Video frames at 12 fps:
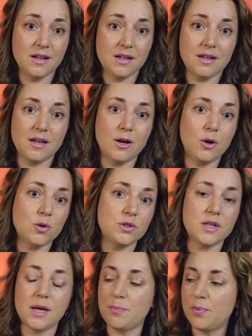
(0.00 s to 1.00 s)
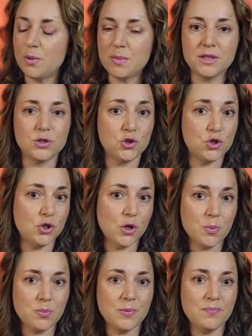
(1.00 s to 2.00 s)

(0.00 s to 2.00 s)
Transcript: He got a permanent job